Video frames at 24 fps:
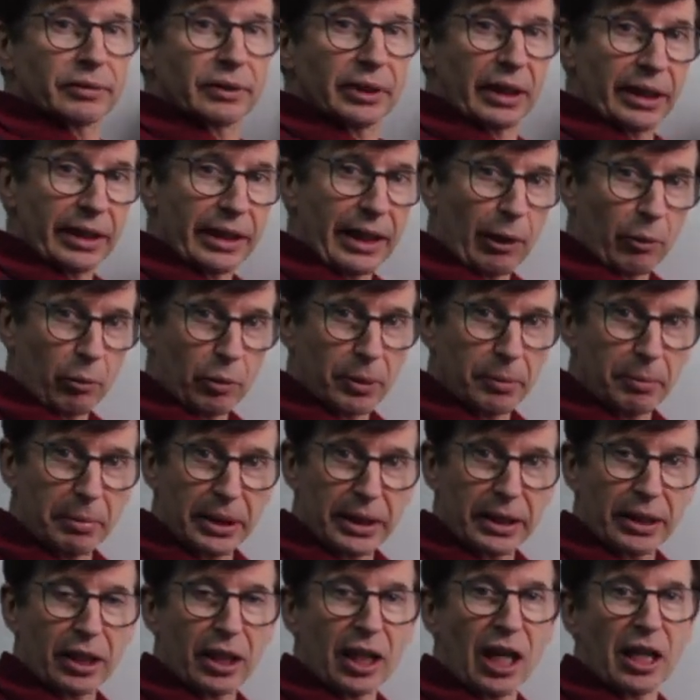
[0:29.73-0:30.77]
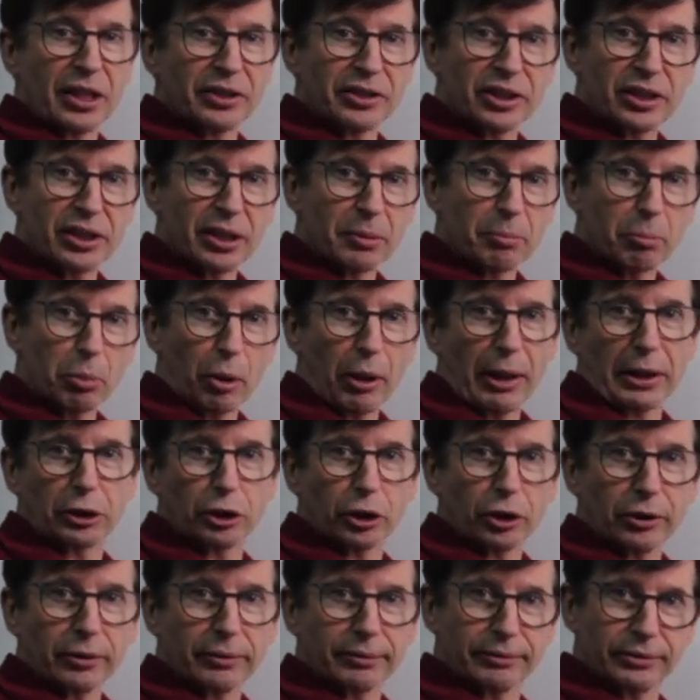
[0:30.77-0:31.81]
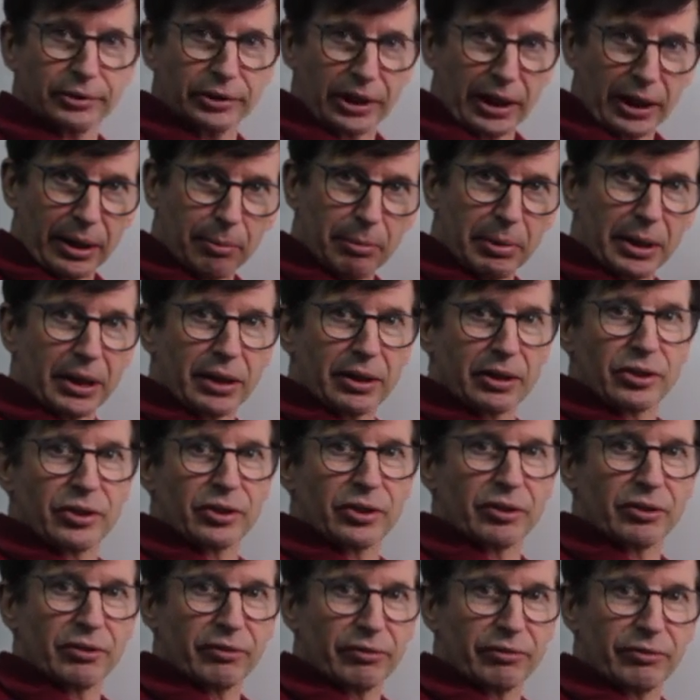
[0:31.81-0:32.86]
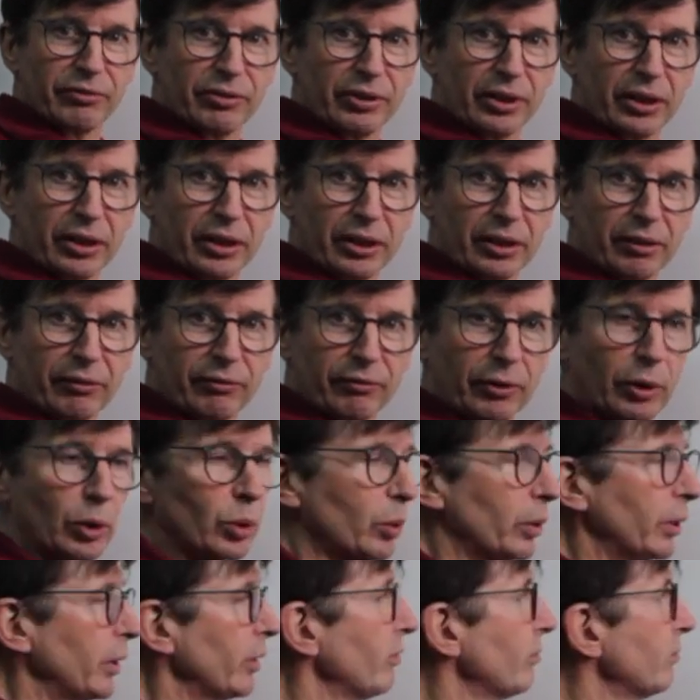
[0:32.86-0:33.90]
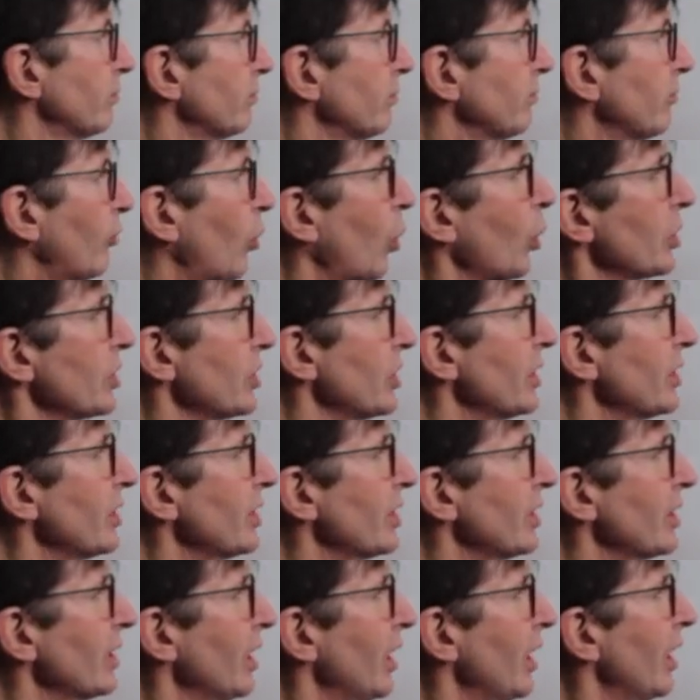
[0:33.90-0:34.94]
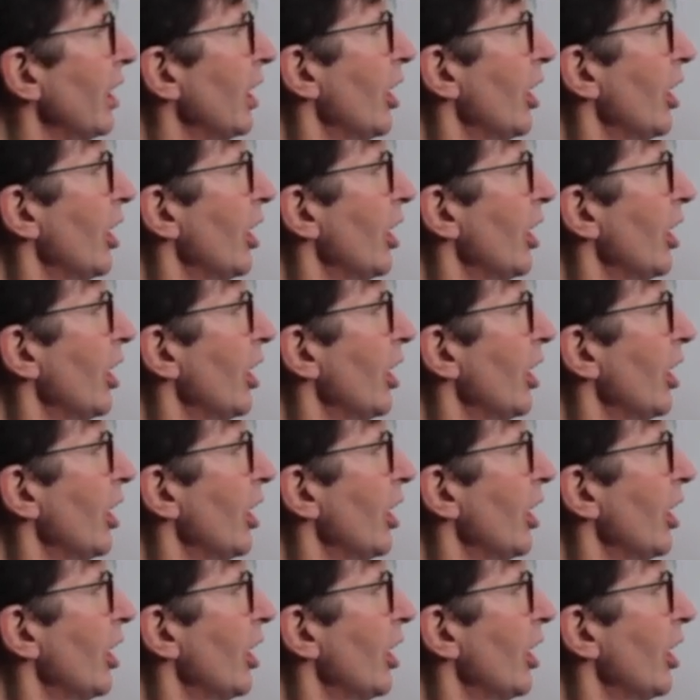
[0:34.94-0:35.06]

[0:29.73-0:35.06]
and that would be a constant pressure, say because of fluid forces,